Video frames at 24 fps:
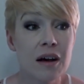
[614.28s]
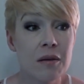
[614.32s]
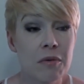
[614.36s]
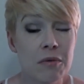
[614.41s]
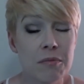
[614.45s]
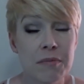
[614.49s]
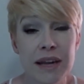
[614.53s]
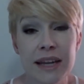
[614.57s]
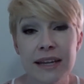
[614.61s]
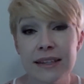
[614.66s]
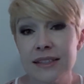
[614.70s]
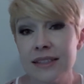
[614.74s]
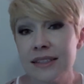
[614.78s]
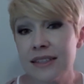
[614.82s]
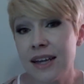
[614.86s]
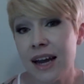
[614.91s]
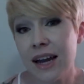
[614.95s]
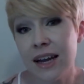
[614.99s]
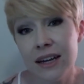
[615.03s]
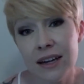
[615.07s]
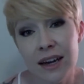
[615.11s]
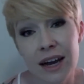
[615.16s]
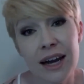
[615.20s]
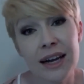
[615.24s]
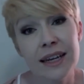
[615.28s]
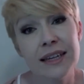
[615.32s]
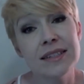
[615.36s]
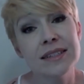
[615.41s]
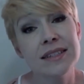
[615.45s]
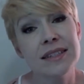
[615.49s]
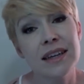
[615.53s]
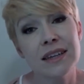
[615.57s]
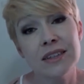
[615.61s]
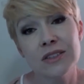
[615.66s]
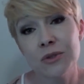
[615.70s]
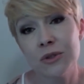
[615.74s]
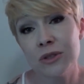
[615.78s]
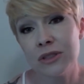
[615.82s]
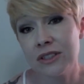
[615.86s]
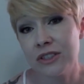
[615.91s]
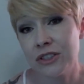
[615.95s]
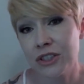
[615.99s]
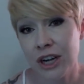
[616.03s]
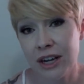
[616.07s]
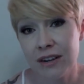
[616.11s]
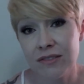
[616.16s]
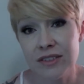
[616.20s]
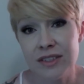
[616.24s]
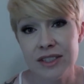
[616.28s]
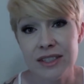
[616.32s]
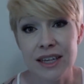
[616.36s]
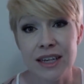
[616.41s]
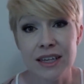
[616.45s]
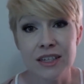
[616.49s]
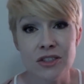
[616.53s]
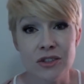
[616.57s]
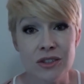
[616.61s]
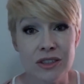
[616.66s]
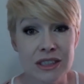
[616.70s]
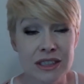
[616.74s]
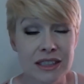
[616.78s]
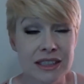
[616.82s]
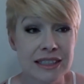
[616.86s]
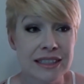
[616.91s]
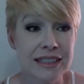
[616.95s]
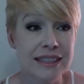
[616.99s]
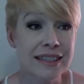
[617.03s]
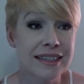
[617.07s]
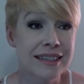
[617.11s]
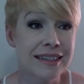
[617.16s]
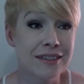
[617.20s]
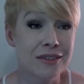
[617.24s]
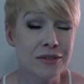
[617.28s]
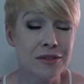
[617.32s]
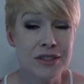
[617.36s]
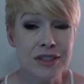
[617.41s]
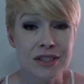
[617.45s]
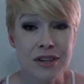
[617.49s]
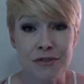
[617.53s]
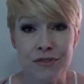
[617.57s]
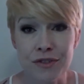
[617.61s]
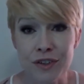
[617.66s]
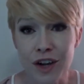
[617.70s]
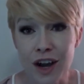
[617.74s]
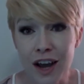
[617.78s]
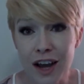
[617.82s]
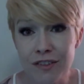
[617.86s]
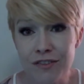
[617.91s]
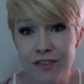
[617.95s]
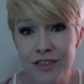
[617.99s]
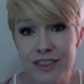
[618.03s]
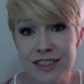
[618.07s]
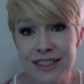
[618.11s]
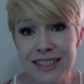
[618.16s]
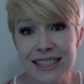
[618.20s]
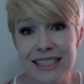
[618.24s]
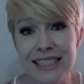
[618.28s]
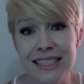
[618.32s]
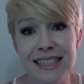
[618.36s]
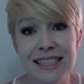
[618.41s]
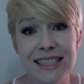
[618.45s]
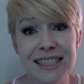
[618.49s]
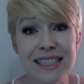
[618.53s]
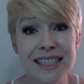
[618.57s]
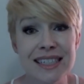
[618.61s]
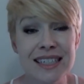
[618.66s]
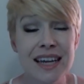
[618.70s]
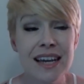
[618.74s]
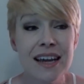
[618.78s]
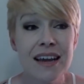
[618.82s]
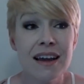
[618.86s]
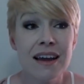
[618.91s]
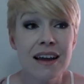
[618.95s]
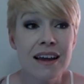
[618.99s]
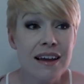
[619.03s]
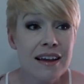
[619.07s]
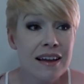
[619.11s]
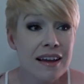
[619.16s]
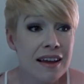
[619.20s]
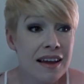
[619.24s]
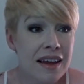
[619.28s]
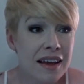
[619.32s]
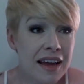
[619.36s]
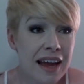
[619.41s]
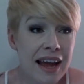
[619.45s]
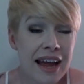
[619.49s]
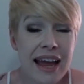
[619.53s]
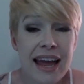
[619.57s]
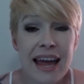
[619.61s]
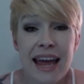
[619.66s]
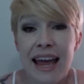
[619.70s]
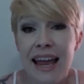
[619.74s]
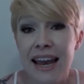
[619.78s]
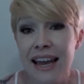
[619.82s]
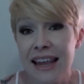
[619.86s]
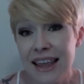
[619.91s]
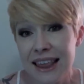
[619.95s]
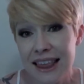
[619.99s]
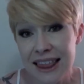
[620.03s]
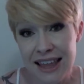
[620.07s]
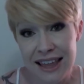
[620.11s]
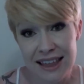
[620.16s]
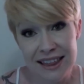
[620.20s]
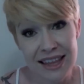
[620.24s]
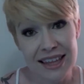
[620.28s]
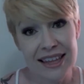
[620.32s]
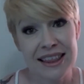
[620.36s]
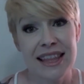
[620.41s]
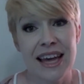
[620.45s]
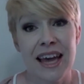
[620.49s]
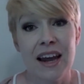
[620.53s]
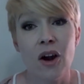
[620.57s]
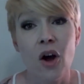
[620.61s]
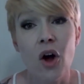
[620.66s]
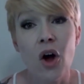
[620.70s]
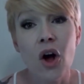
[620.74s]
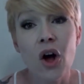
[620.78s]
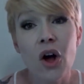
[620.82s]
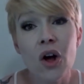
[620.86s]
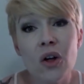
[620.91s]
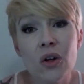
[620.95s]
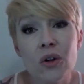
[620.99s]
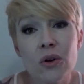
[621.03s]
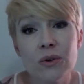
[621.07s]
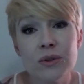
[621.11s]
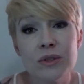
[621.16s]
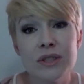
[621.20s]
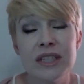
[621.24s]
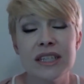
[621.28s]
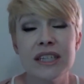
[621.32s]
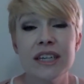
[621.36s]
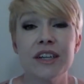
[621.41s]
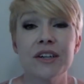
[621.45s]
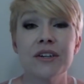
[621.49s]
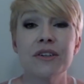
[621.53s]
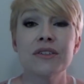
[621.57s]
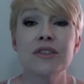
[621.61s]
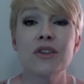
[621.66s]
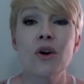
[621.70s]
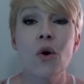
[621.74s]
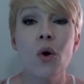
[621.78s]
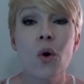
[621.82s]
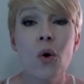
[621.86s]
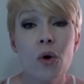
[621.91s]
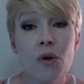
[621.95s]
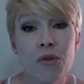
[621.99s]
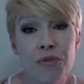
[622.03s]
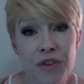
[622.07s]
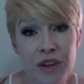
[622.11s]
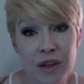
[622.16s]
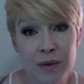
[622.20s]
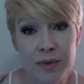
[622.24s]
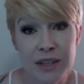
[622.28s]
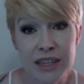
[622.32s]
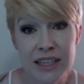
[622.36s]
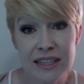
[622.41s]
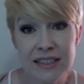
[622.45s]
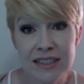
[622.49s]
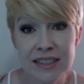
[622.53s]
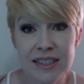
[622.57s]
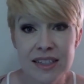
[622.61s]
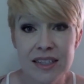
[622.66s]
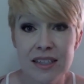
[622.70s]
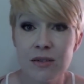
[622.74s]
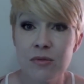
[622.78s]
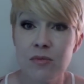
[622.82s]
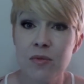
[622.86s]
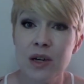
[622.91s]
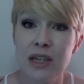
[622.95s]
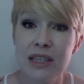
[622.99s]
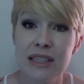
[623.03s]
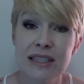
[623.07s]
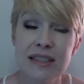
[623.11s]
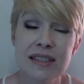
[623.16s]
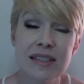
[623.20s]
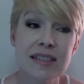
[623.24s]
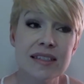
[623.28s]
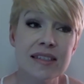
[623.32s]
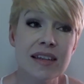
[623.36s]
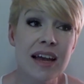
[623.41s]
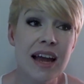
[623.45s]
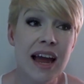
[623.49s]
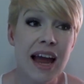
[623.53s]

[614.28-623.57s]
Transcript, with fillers: Mike's entire hockey schedule, the travel schedule, you know, stuff for conferences, anything like that all goes in here. The whole family can see it at once.